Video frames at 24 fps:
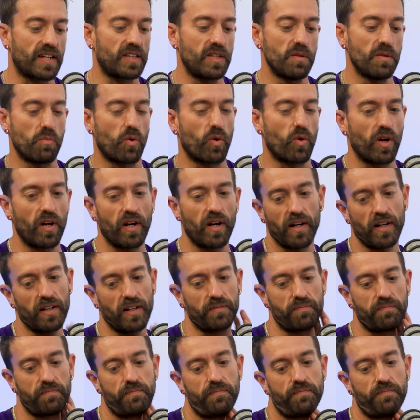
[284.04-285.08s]

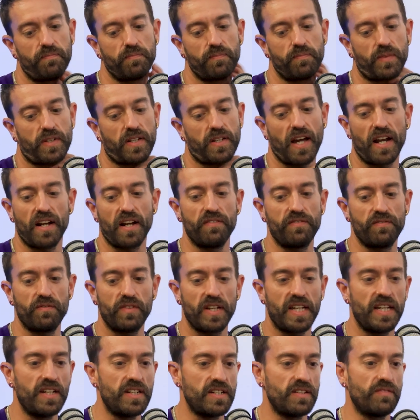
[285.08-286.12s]
more kind
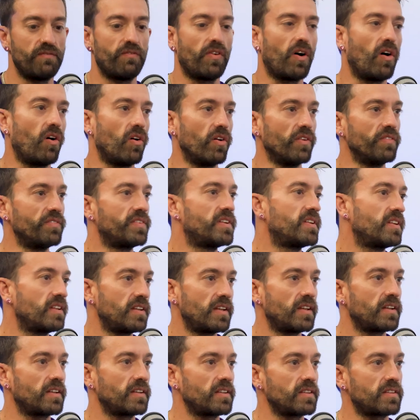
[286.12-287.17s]
of involved
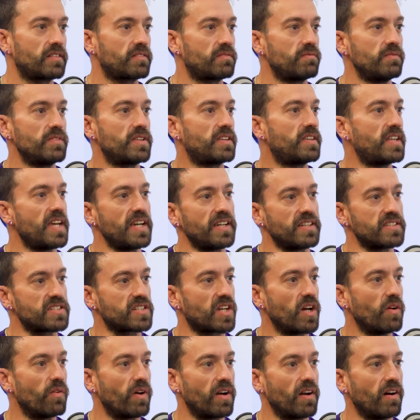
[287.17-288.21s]
things
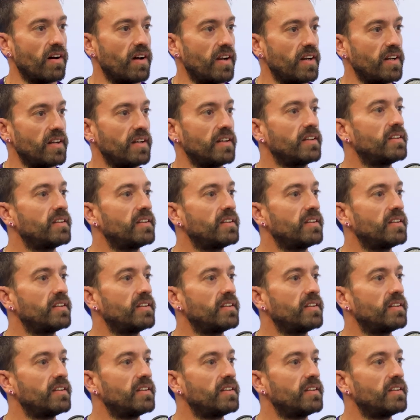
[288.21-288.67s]
going on.